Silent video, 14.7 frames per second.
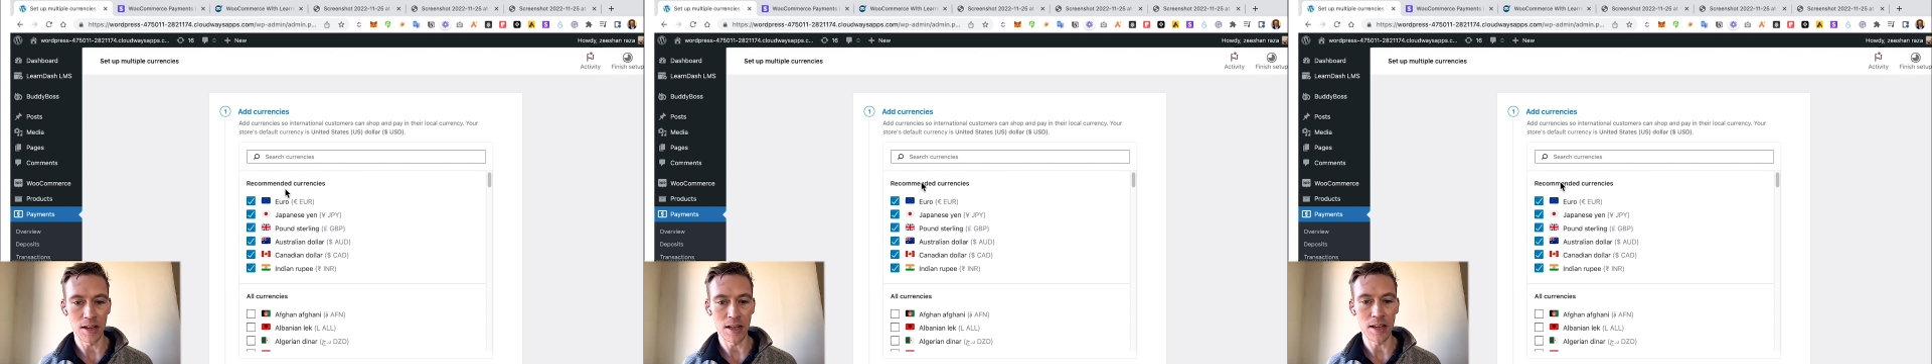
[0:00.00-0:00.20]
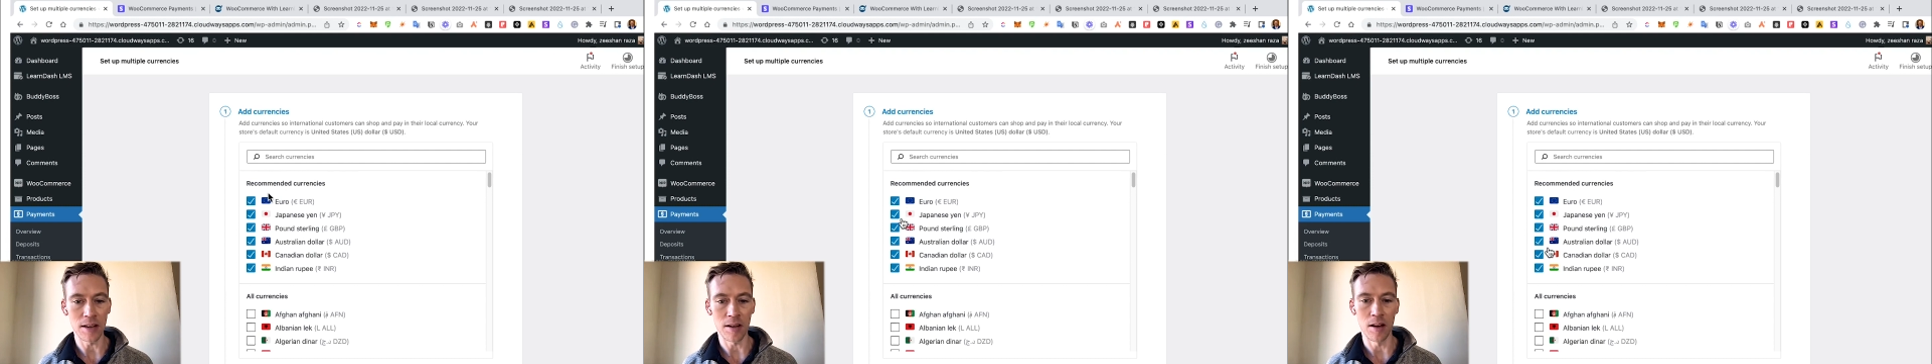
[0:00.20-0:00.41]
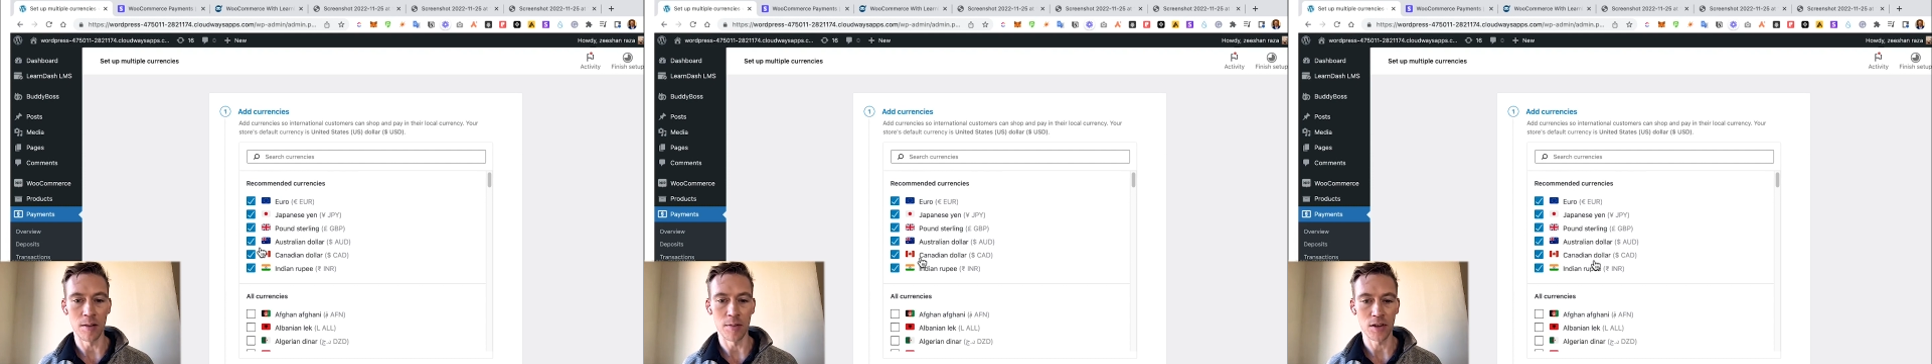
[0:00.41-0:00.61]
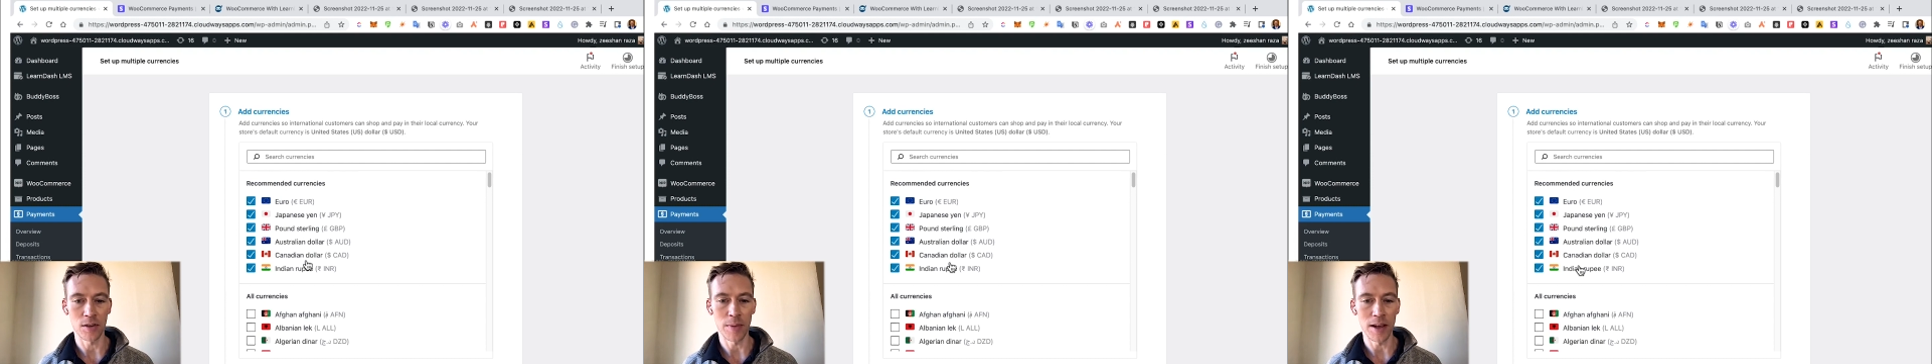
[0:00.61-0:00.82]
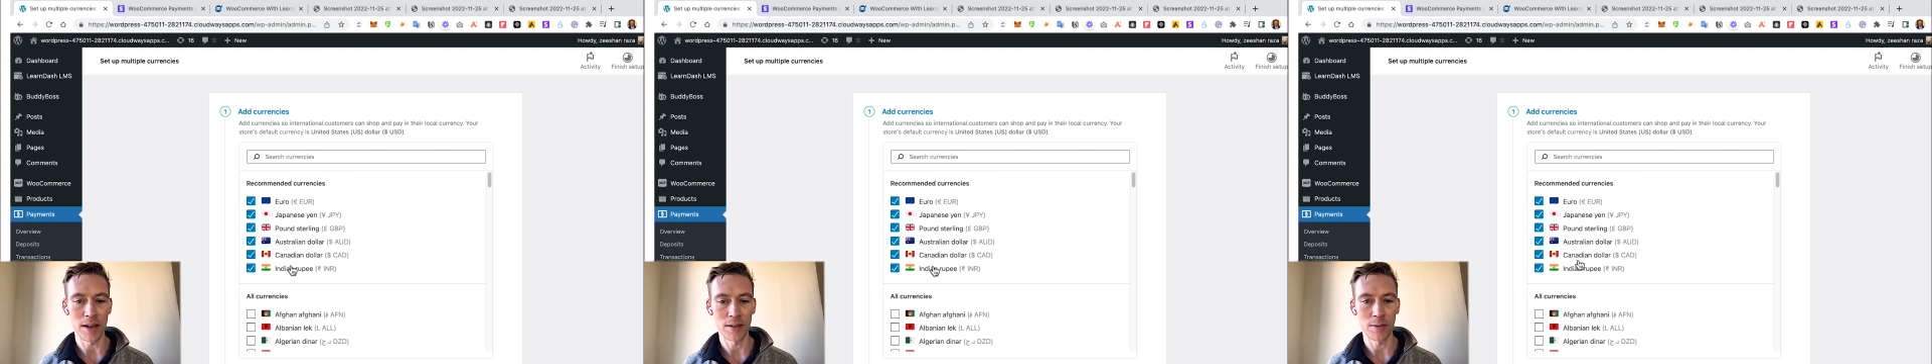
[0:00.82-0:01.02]
the e-commerce
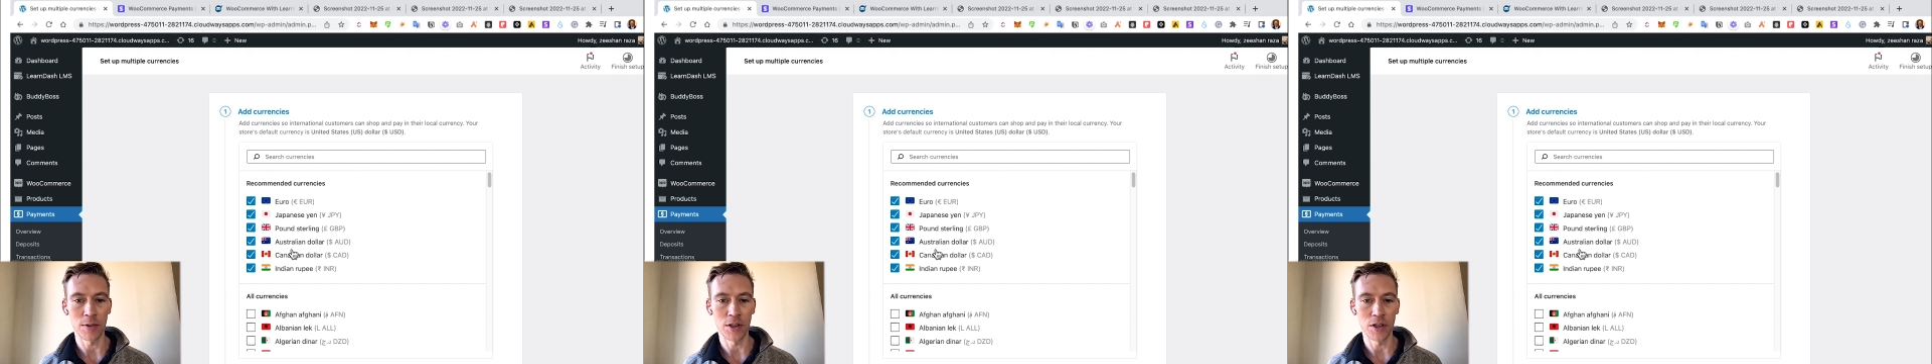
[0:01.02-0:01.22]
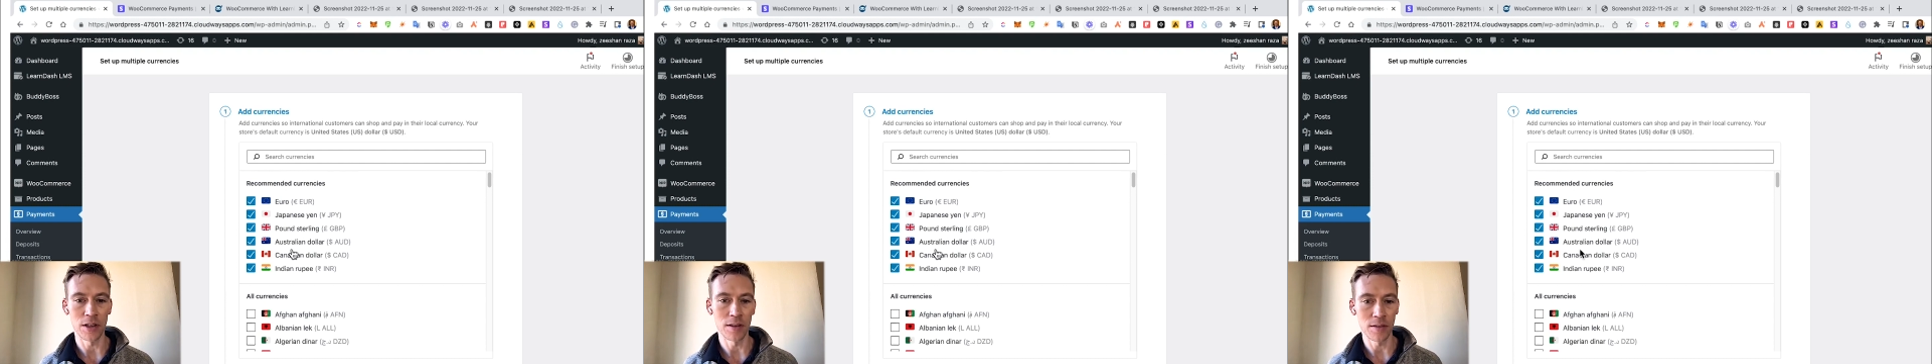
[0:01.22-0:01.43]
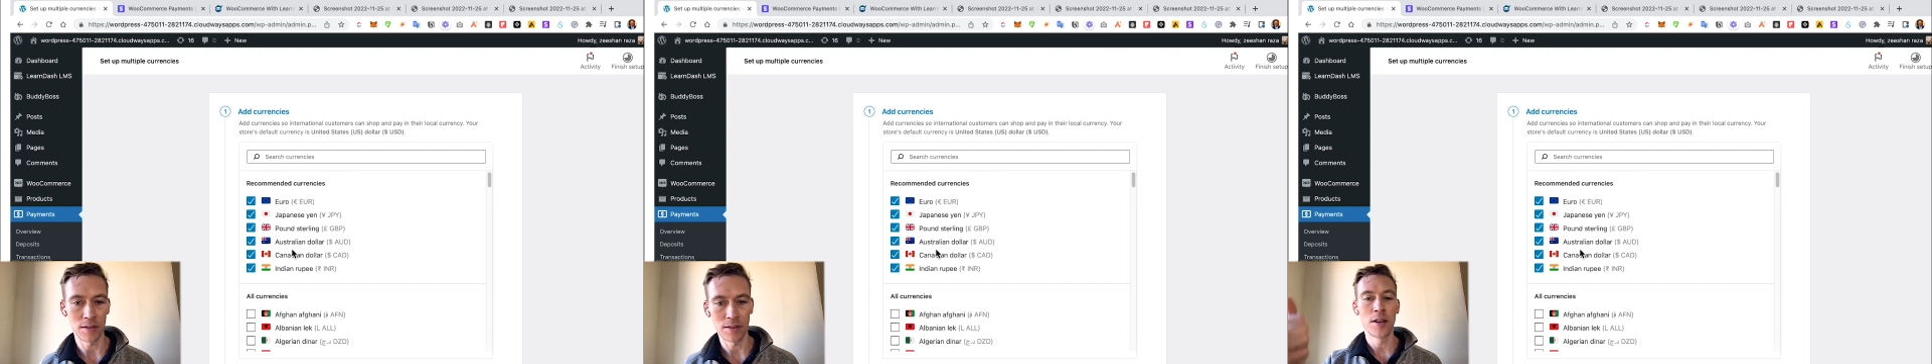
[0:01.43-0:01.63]
space, which is